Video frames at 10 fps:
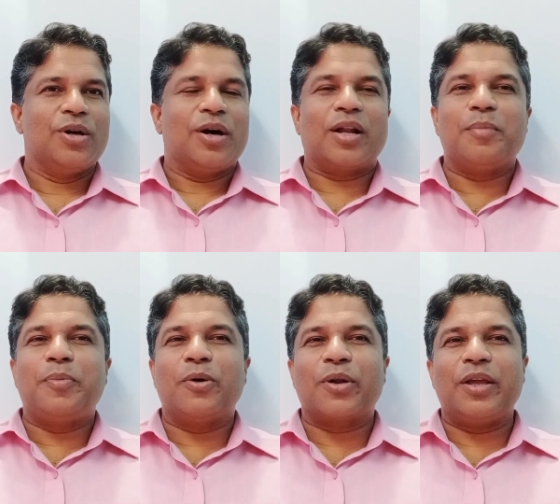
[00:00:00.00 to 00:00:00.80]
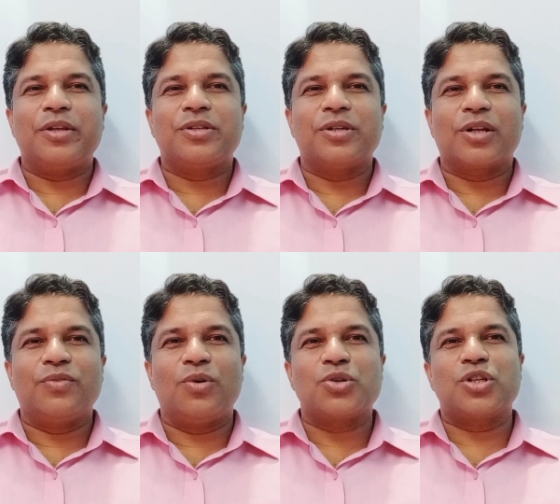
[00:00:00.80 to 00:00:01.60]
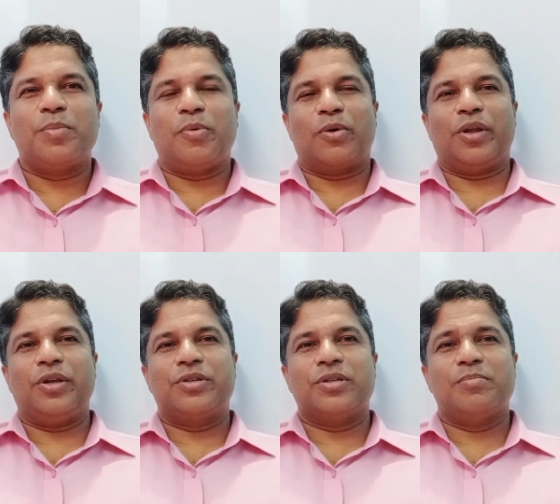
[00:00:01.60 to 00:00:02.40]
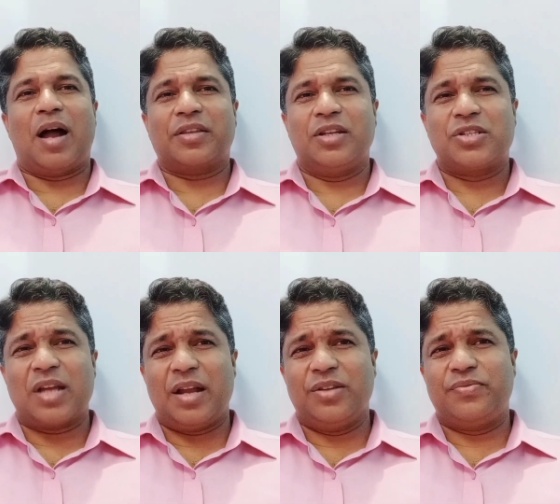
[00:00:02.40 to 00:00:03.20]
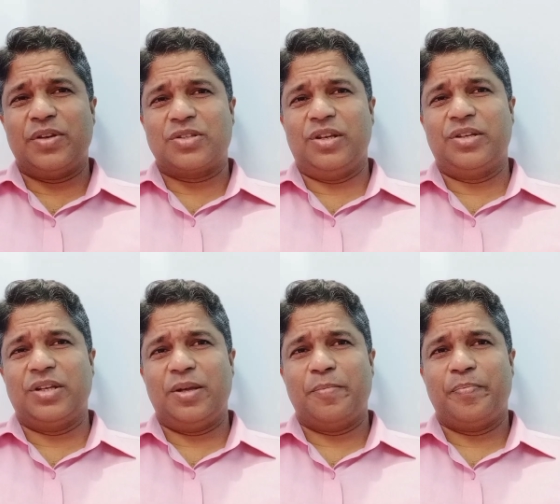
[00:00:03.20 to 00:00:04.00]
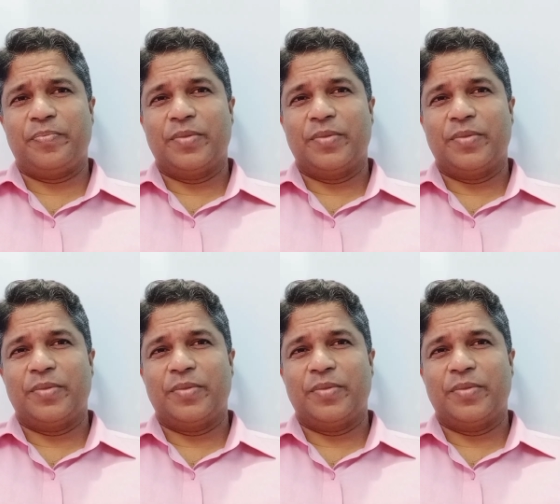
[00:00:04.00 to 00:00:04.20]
repo rate, reverse repo rate, marginal standing facility,